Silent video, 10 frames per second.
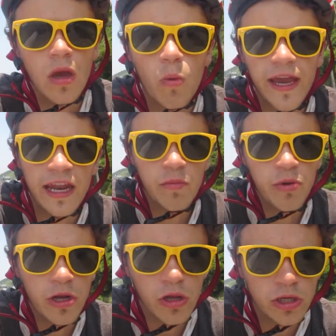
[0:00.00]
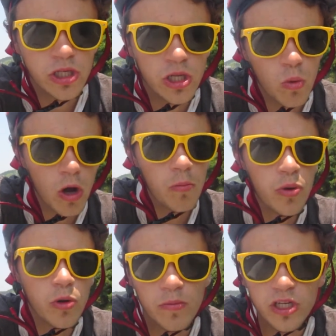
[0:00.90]
We're getting pretty close to the
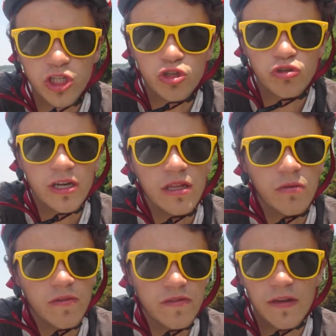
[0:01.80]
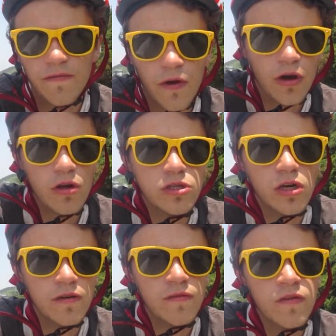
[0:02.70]
whirlpool mystery that we've seen photos
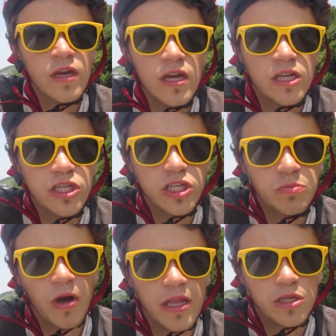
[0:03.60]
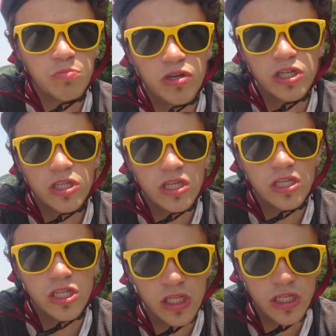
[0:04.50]
of. It's just by this bridge
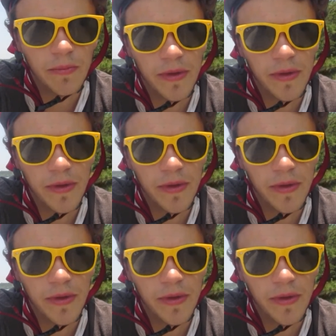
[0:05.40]
that's just up